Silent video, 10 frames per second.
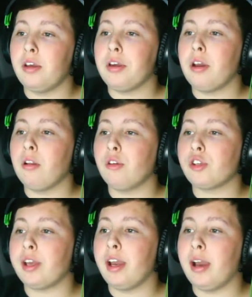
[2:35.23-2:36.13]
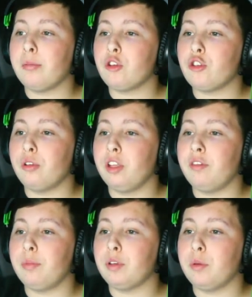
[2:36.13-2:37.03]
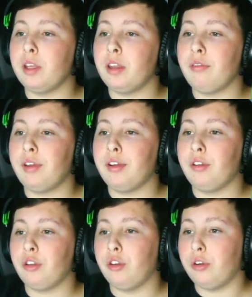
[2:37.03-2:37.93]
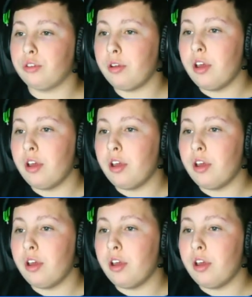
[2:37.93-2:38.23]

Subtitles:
how large a gap should you leave between that vehicle and yours?